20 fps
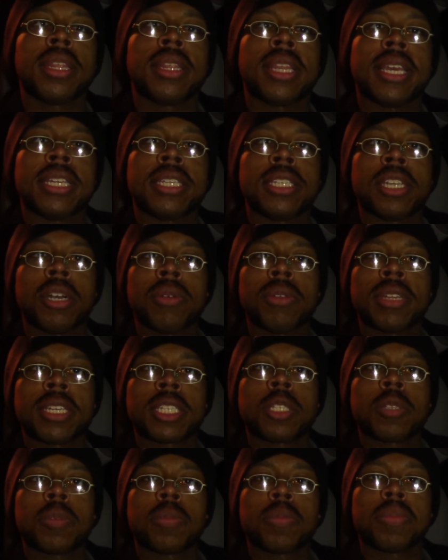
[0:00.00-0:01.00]
They don't
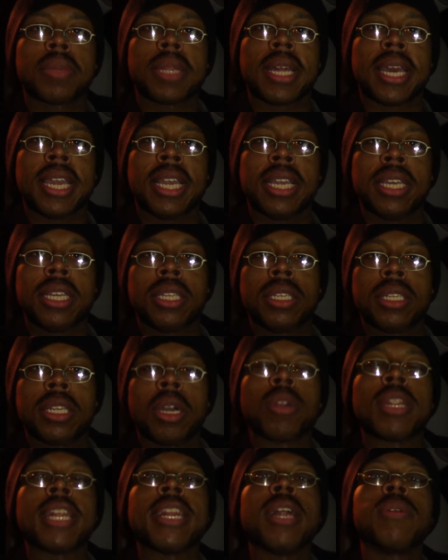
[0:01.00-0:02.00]
explain,
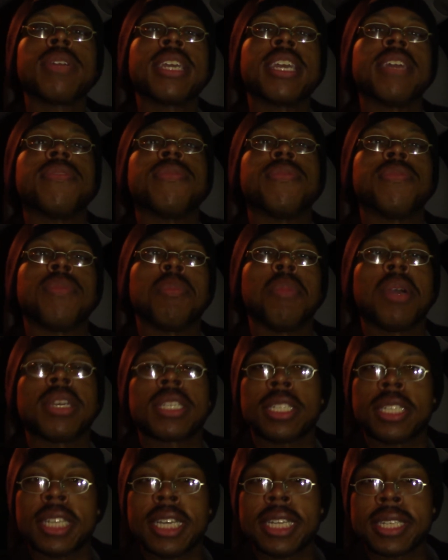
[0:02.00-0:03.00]
or oh, they don't give
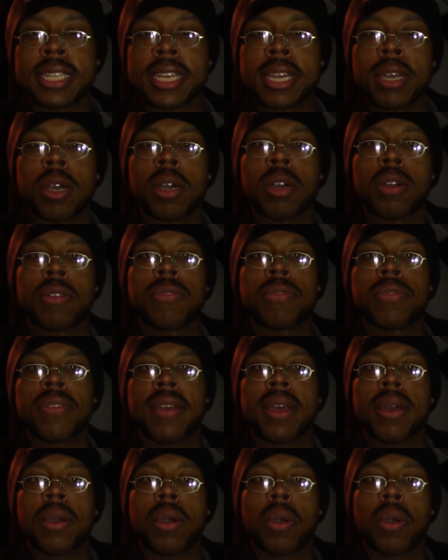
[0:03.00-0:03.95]
much detail of